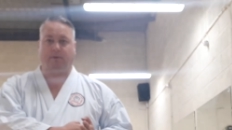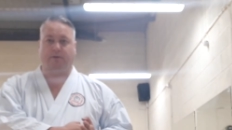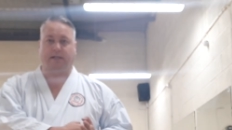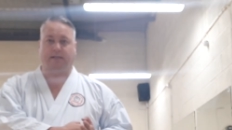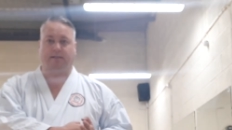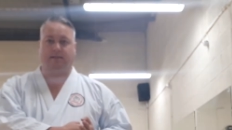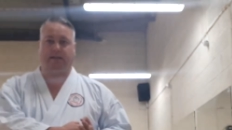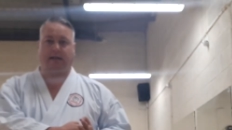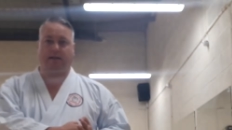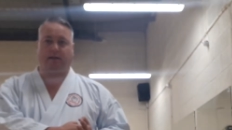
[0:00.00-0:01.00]
those hands
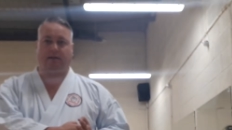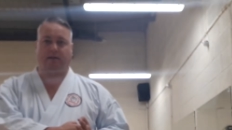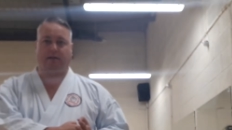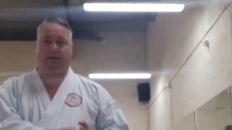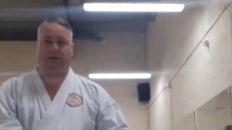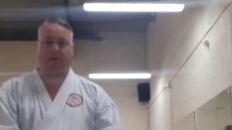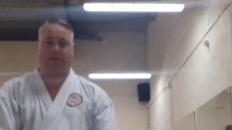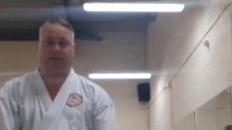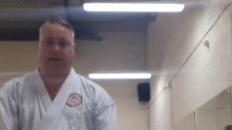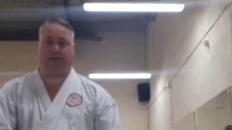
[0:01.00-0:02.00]
together. I know you can't
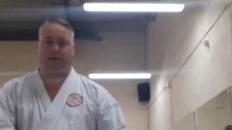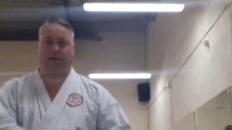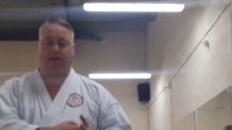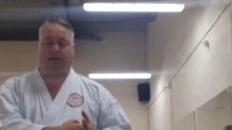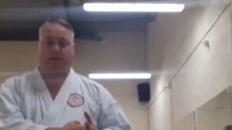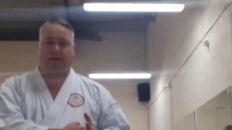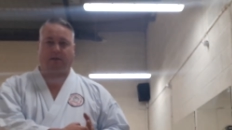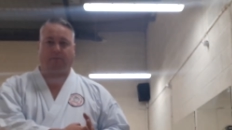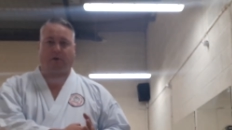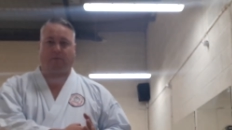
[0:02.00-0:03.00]
see the
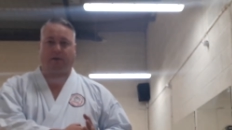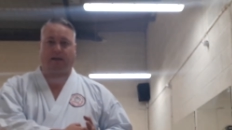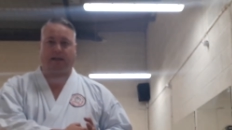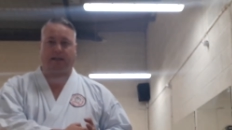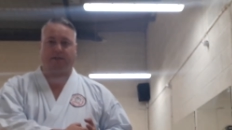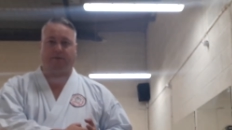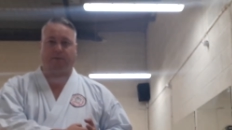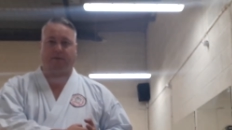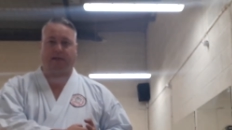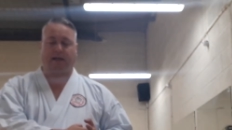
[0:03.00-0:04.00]
bottom of my legs
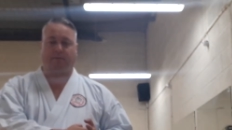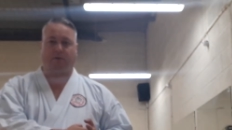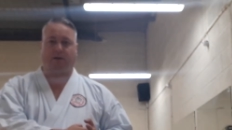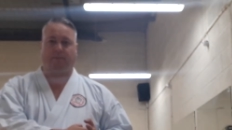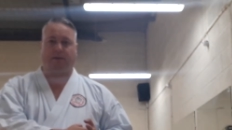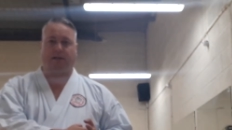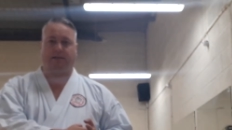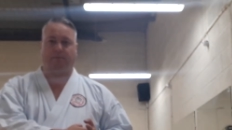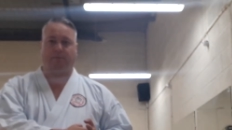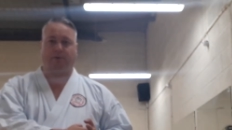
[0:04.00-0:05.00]
with the camera, but it's
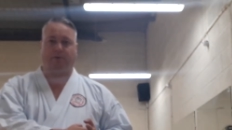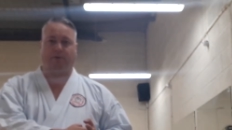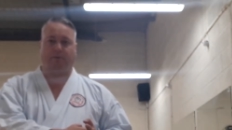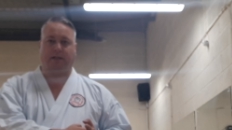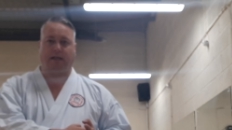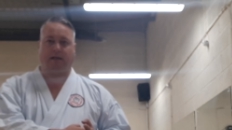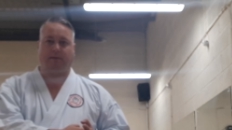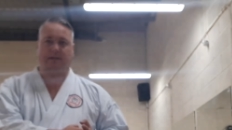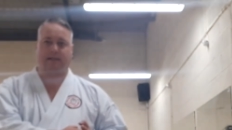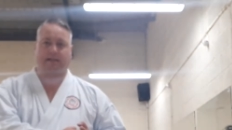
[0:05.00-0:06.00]
important that we keep
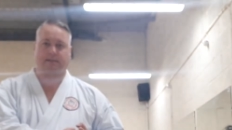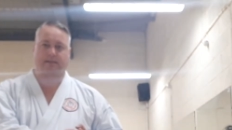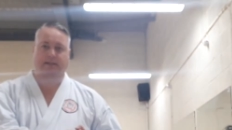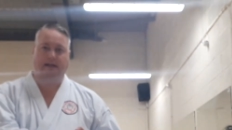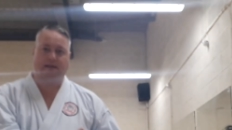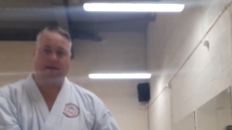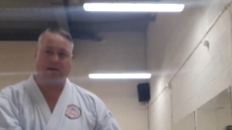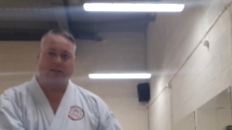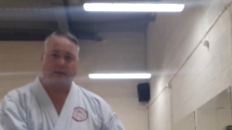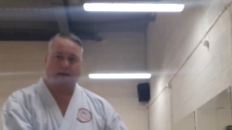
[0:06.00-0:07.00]
these hands together
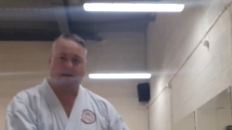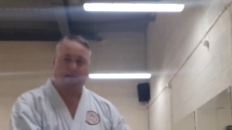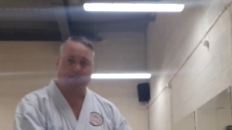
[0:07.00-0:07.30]
and they